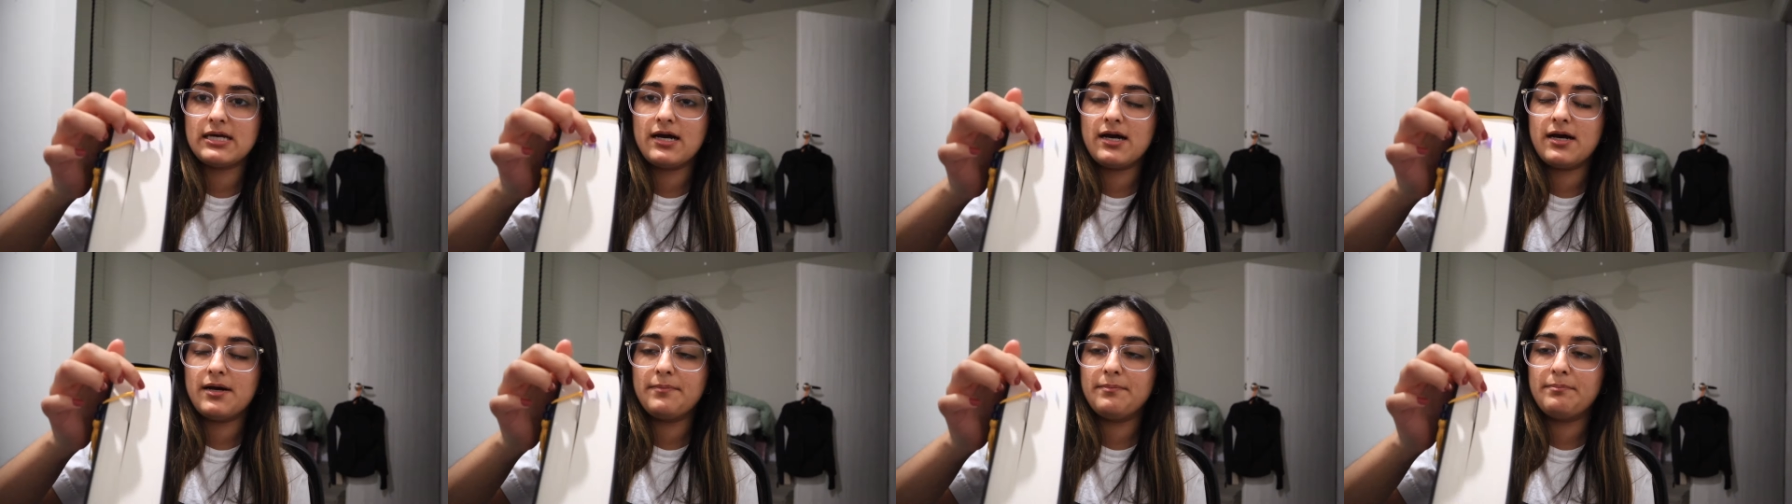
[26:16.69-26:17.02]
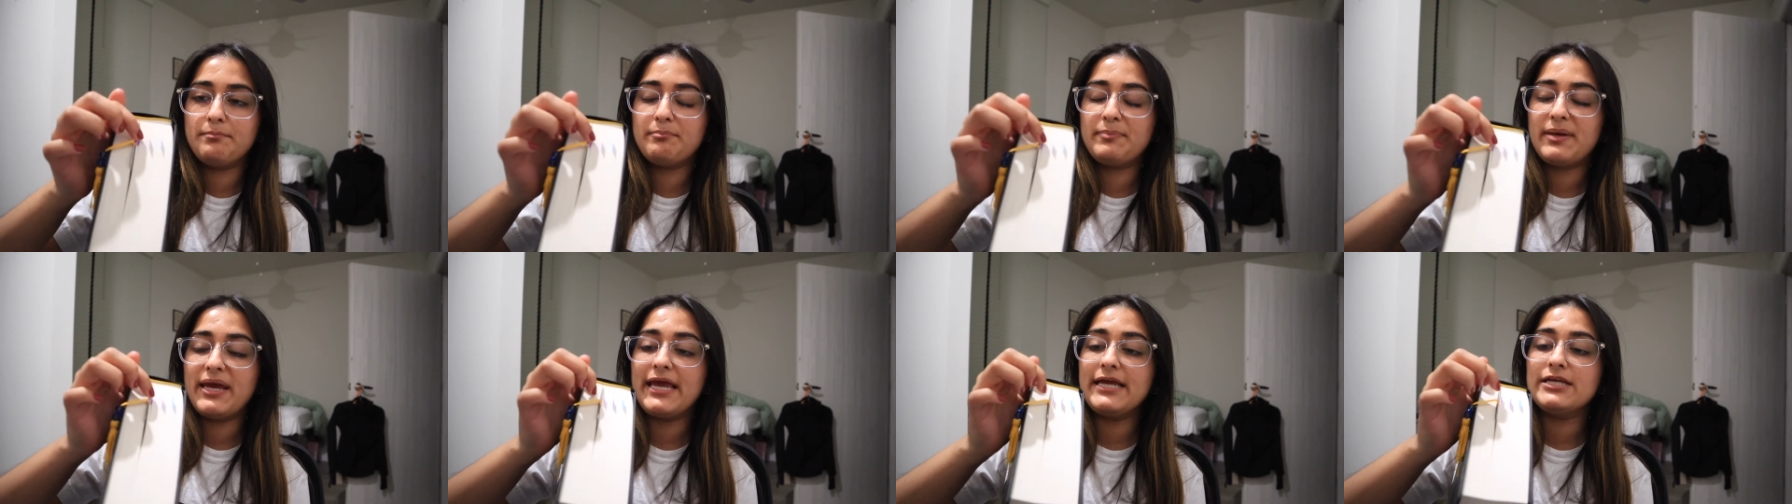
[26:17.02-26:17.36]

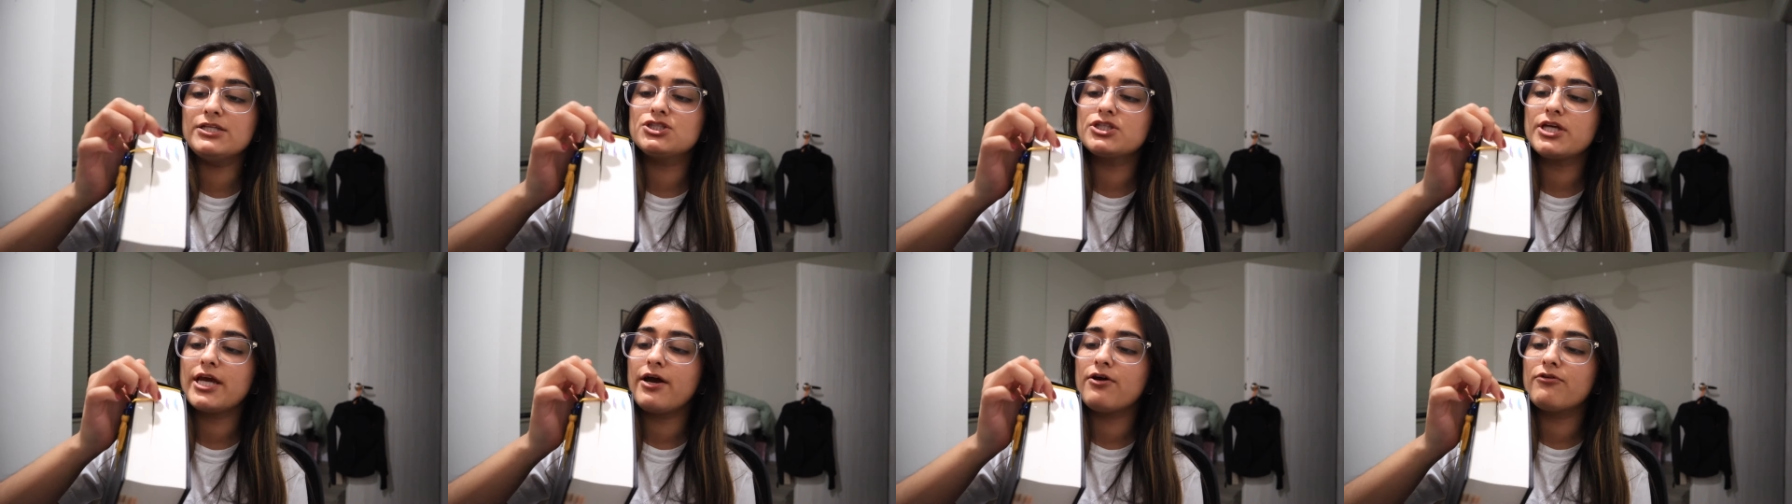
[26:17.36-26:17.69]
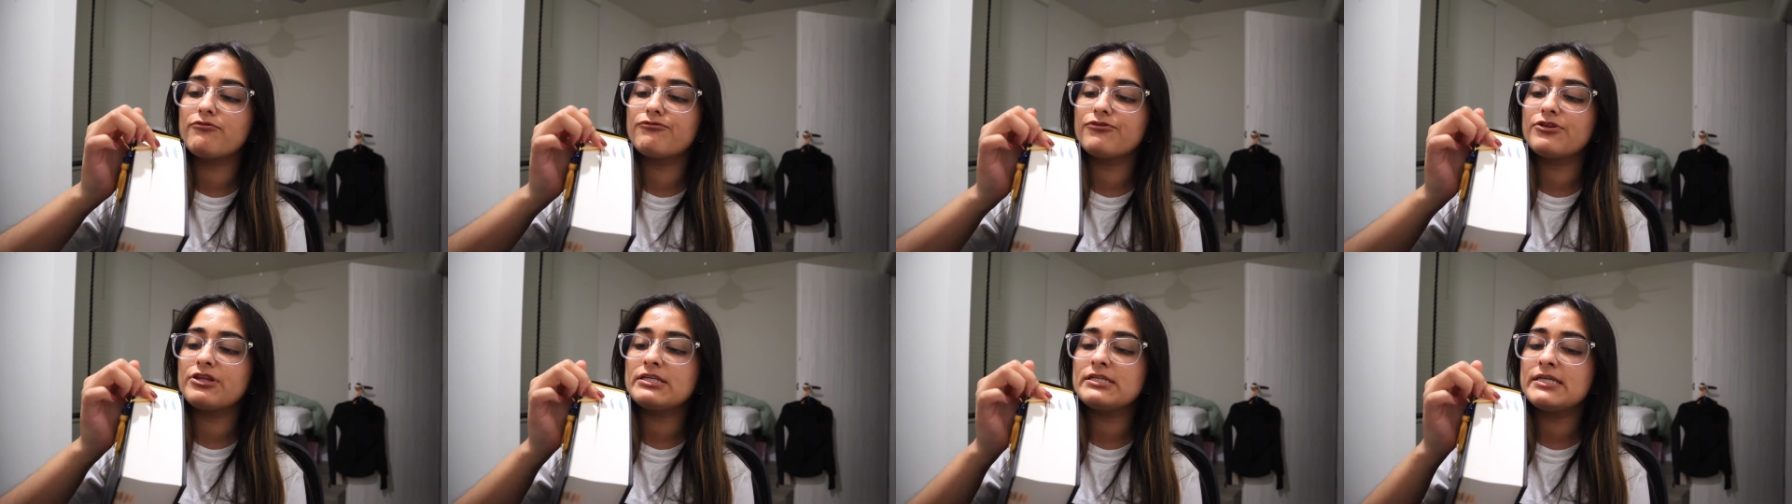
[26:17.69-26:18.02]
um, page count
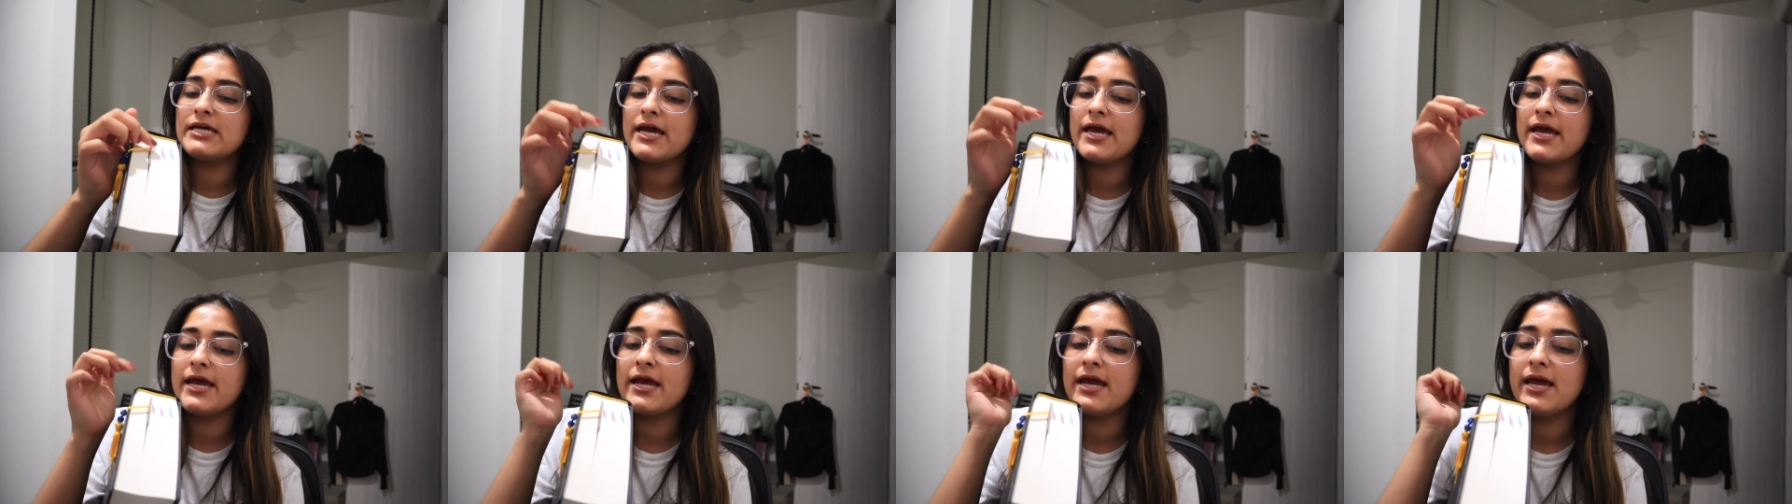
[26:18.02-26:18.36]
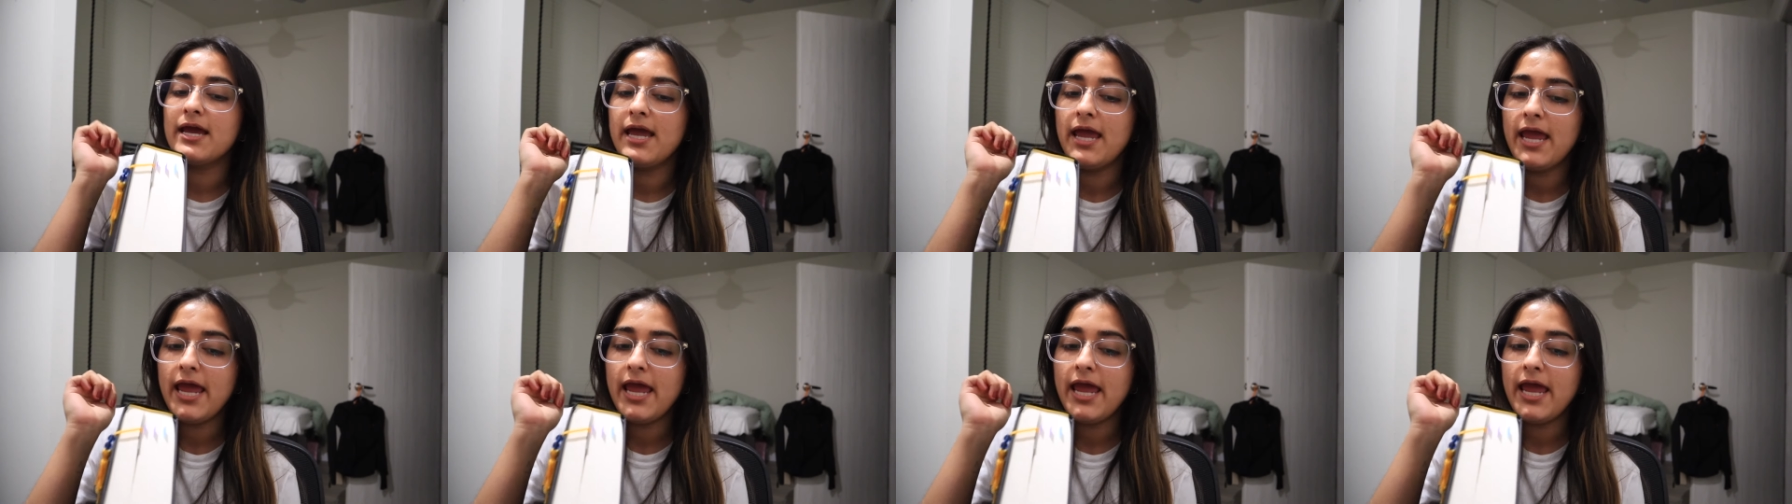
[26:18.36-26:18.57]
for the day.